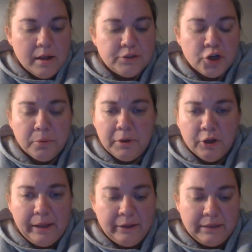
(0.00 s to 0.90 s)

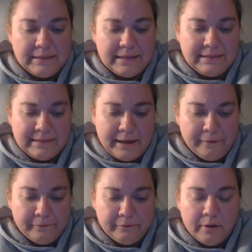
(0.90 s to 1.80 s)
Terminal illness
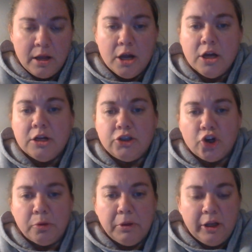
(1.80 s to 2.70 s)
itself.
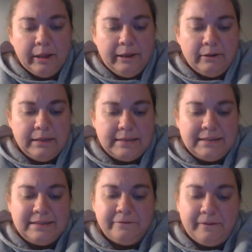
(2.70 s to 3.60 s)
Terminal illness
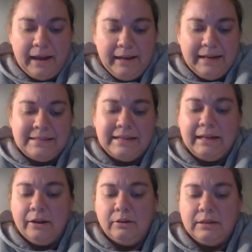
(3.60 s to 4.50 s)
is defined as an
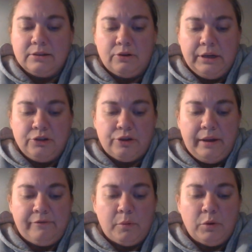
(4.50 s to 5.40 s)
illness or
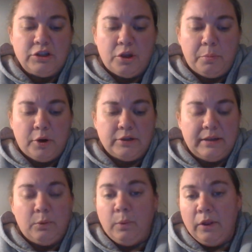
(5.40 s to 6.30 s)
injury from which the
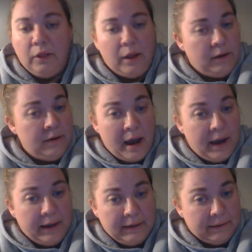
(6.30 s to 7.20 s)
person will
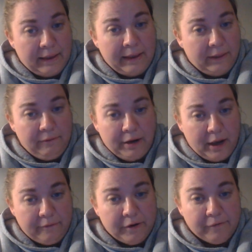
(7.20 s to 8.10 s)
not likely
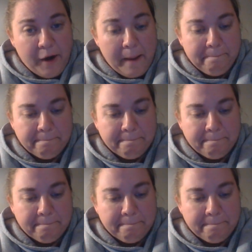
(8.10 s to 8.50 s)
recover from.